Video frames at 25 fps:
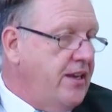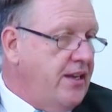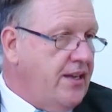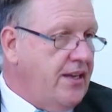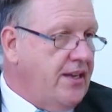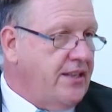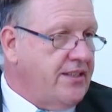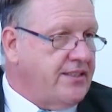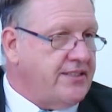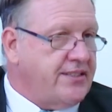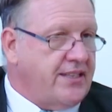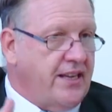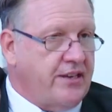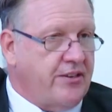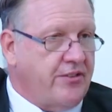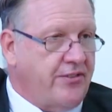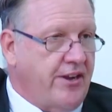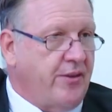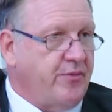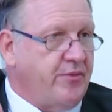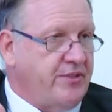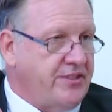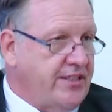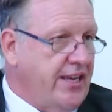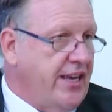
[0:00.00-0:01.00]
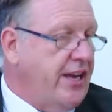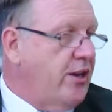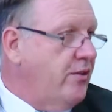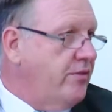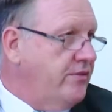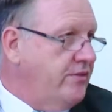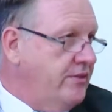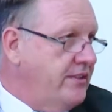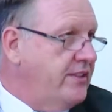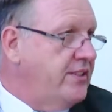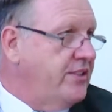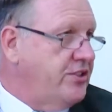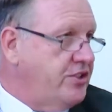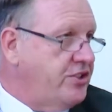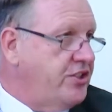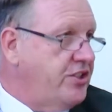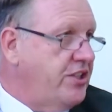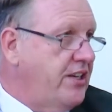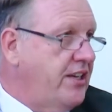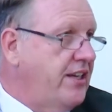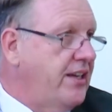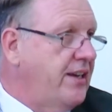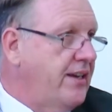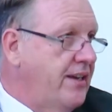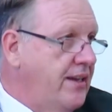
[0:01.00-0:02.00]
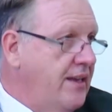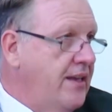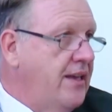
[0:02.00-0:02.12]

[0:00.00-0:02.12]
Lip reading: The Songkran was held this year,